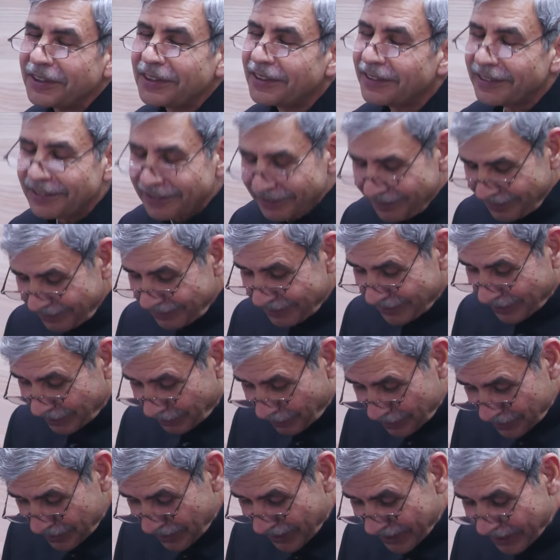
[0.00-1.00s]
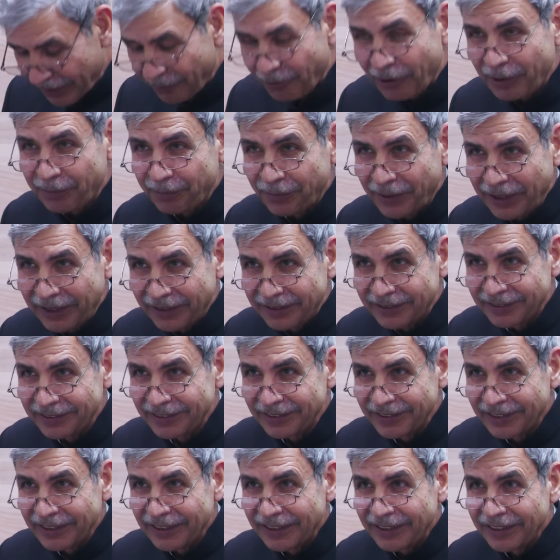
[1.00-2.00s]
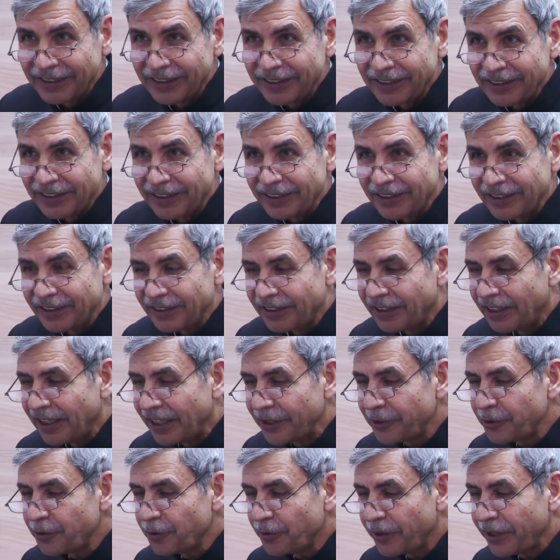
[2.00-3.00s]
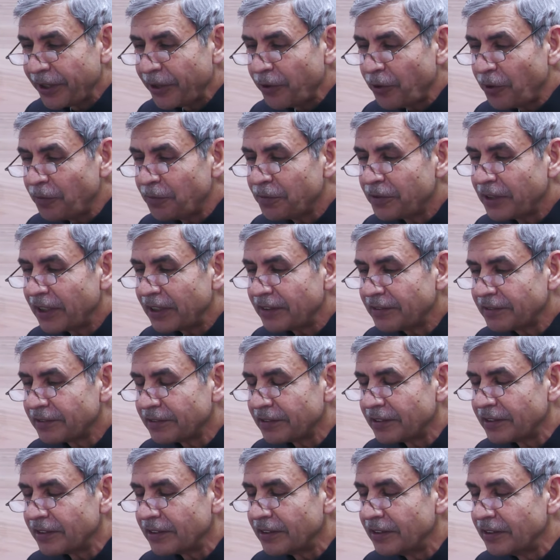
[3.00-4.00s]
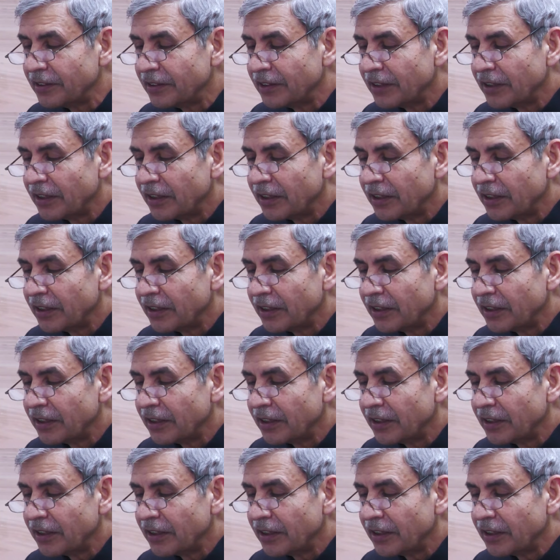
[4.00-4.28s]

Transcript: See the recent development. Are you aware of that?